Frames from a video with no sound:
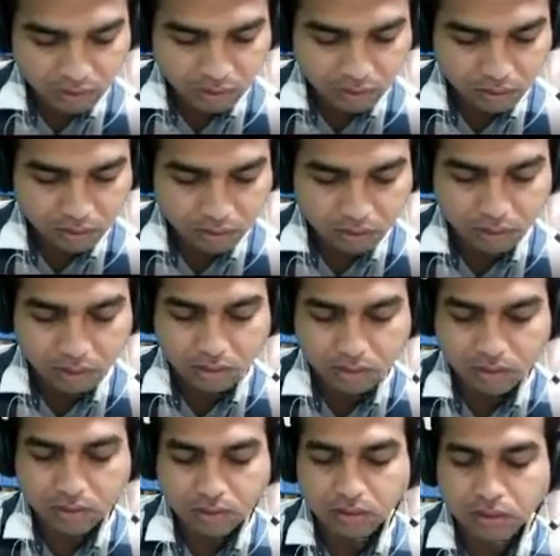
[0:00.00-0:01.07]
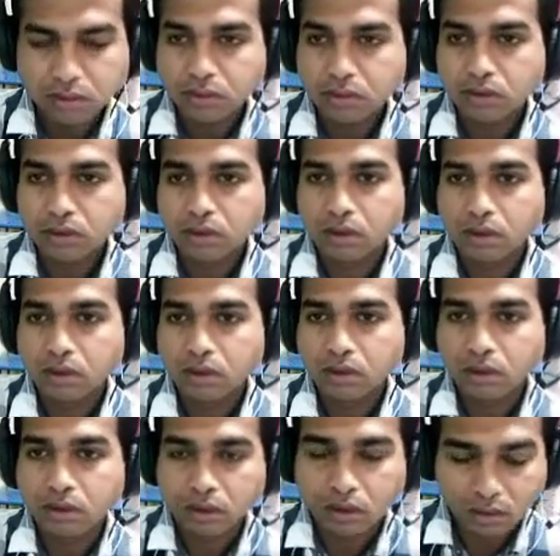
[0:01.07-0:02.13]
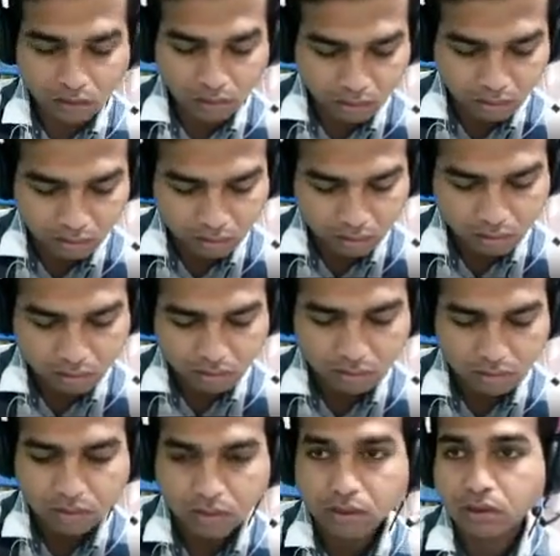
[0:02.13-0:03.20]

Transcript: No one is speaking in this clip.